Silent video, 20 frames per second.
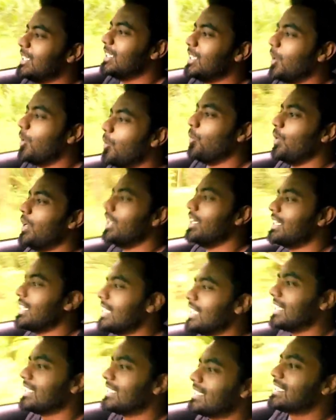The
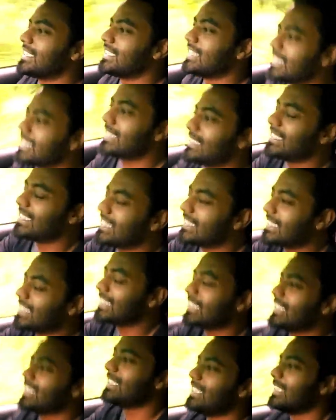wilderness,
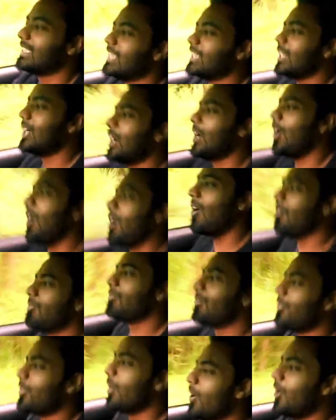
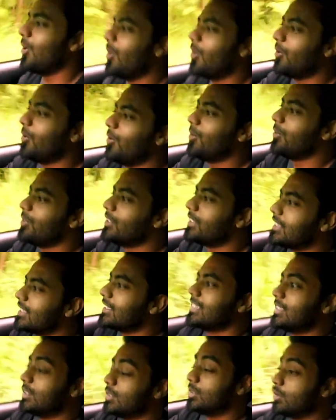off-road.
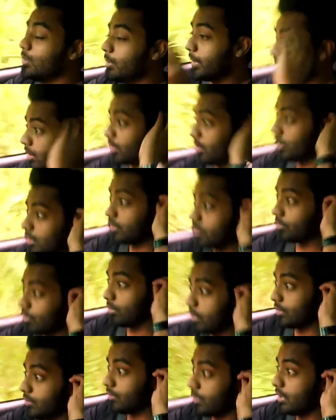Oh my god, this
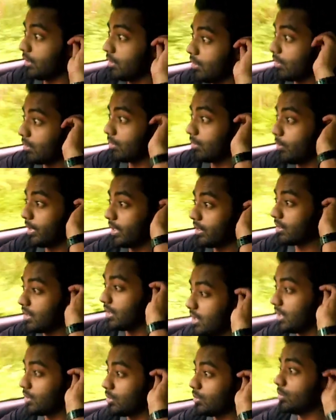road is really long. Where does it
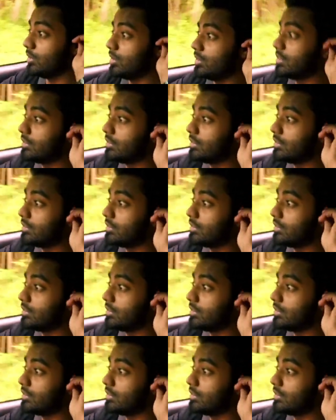lead to?